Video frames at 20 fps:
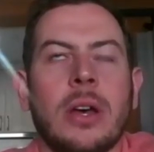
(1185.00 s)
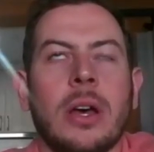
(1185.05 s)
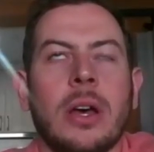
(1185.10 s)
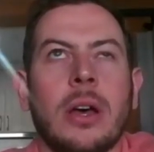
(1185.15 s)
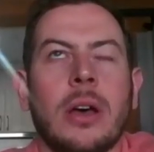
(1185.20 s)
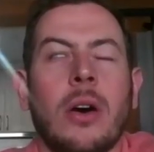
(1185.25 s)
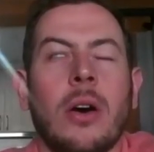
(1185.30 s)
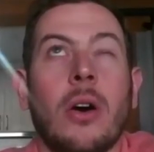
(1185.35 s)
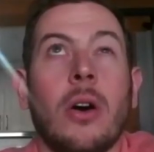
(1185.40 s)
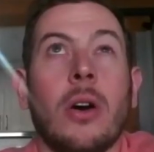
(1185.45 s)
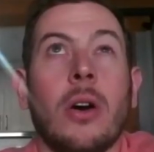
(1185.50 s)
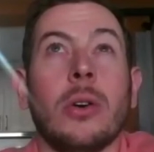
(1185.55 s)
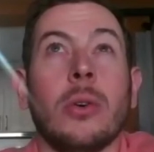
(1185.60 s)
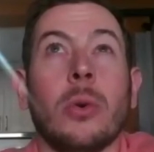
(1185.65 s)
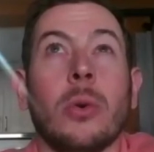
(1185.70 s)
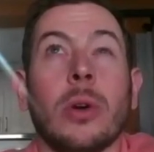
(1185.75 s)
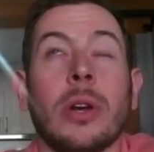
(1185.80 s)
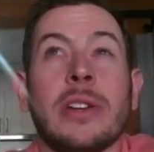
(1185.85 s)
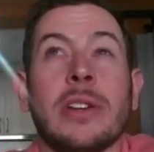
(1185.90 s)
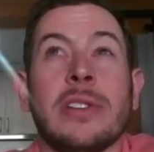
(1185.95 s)
uh, our
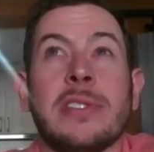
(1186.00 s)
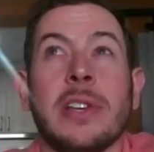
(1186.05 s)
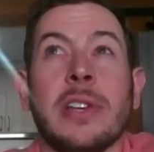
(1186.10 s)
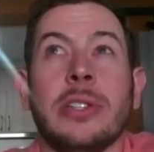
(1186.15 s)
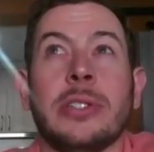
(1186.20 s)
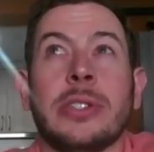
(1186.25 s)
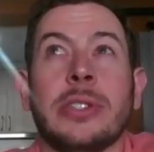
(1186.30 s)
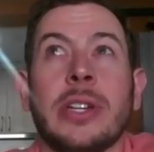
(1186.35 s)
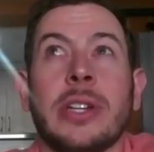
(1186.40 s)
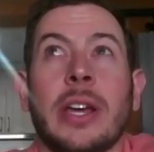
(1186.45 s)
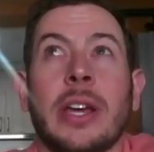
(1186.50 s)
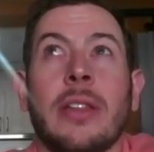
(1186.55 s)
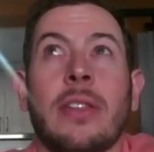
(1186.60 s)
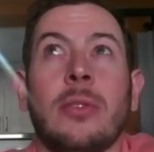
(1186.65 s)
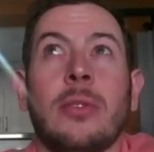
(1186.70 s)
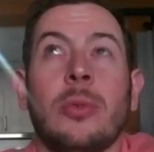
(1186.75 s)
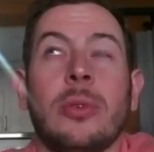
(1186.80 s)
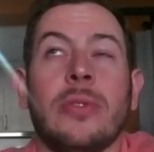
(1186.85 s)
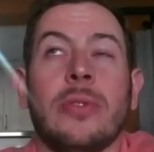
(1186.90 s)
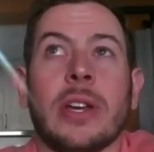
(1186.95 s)
organization i
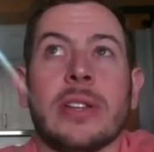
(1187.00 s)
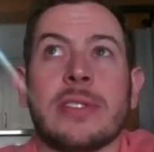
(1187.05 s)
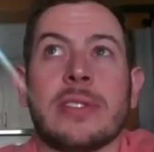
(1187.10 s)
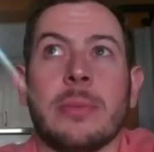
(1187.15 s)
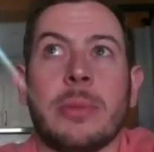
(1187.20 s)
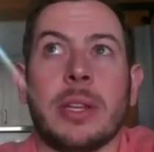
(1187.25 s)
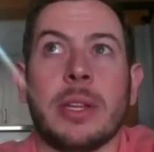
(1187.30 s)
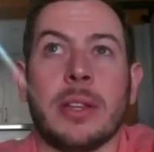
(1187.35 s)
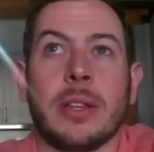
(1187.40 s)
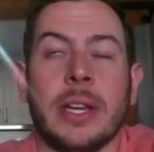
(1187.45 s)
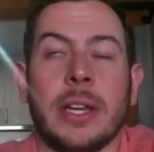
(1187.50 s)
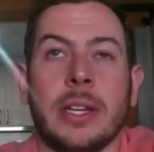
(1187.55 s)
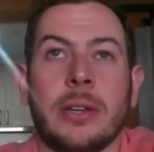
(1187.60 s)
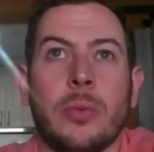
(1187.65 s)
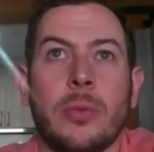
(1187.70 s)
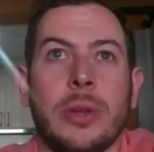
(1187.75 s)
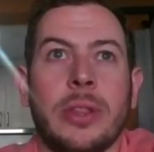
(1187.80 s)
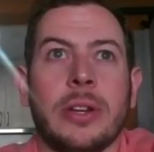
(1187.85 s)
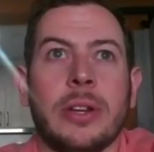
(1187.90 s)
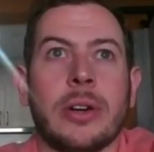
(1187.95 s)
think we've got something like
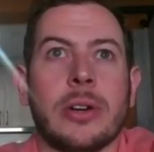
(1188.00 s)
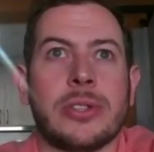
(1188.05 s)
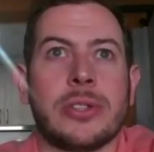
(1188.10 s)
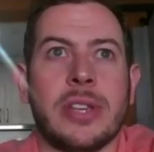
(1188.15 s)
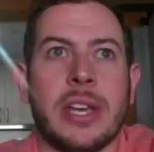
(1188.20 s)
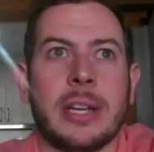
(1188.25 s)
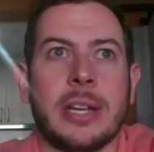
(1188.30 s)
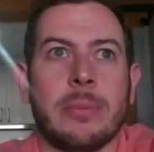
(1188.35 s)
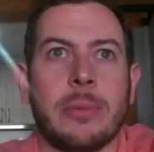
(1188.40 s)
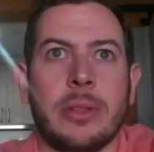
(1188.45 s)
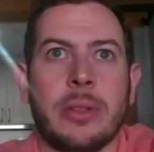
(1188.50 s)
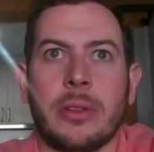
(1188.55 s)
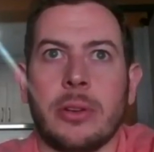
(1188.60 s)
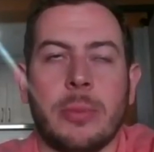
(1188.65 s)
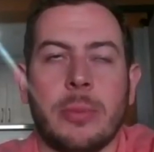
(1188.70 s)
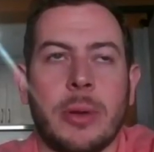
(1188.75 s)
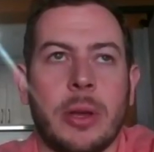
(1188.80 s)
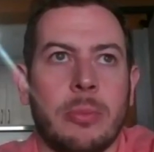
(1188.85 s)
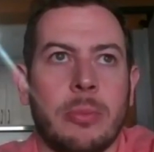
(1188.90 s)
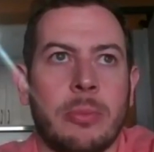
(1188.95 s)
within our segment there
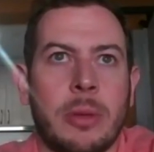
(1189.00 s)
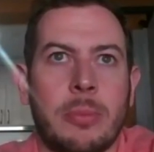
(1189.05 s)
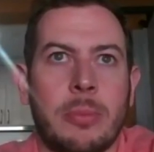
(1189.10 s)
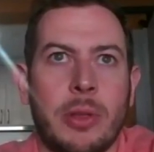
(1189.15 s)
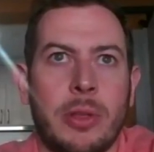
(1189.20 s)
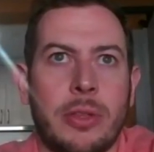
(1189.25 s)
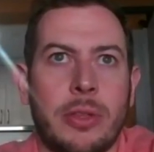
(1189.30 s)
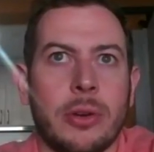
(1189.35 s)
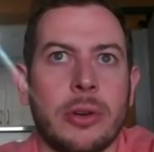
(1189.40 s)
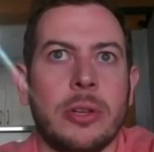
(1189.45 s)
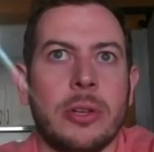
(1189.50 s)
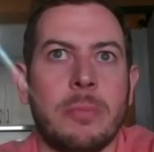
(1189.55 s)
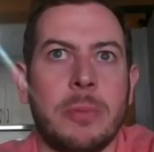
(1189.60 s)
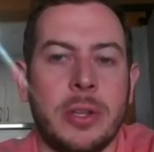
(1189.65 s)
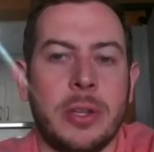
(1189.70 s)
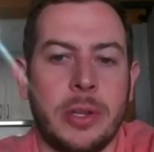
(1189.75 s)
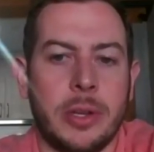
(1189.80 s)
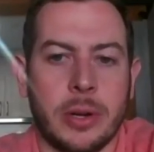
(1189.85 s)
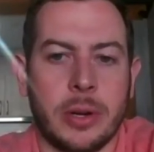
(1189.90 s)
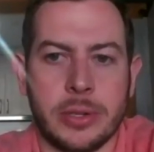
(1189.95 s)
are about maybe 30
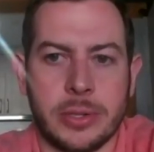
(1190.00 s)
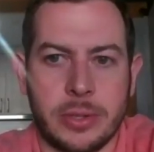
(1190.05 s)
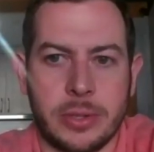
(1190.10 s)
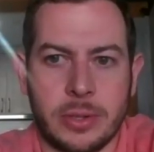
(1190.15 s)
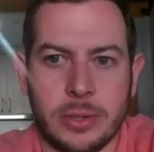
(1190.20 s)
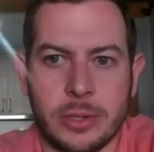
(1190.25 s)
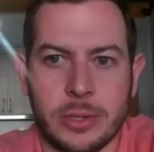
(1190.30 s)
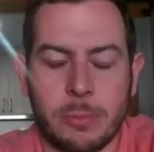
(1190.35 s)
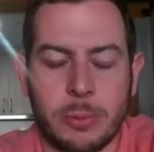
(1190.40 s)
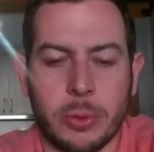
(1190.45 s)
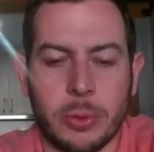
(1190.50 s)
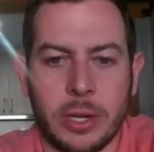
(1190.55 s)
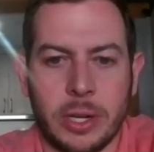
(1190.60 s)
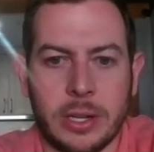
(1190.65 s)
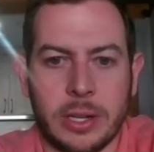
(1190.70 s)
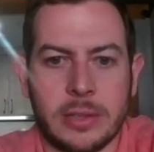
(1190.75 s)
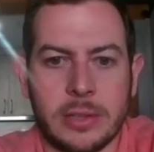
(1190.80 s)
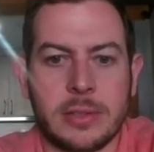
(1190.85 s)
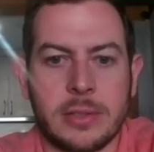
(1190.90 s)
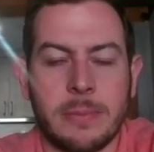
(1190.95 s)
bdrs that are supporting
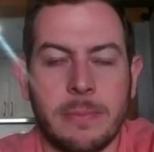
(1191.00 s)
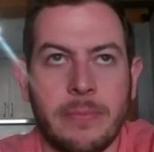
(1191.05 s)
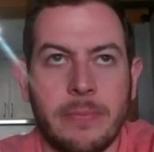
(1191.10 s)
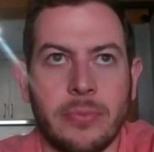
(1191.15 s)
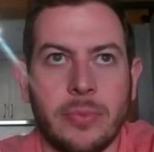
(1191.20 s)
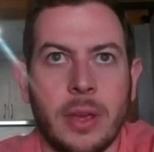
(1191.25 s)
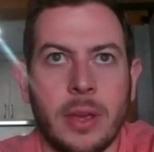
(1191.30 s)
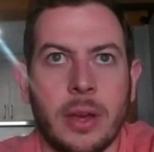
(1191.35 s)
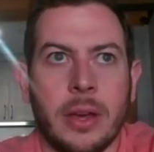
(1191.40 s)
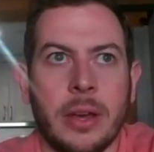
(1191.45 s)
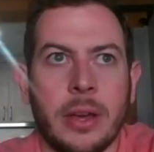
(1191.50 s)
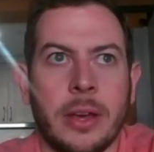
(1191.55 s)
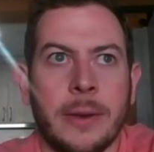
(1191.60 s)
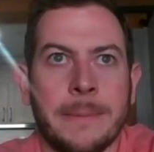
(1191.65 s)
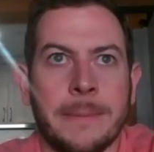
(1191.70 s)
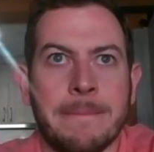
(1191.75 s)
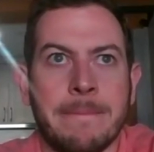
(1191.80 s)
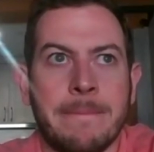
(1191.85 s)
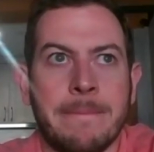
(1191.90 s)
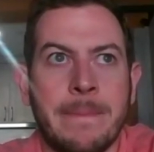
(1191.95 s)
us
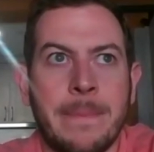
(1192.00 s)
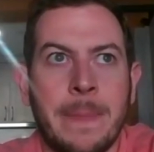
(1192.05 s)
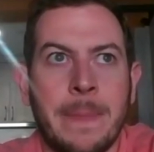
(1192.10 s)
um,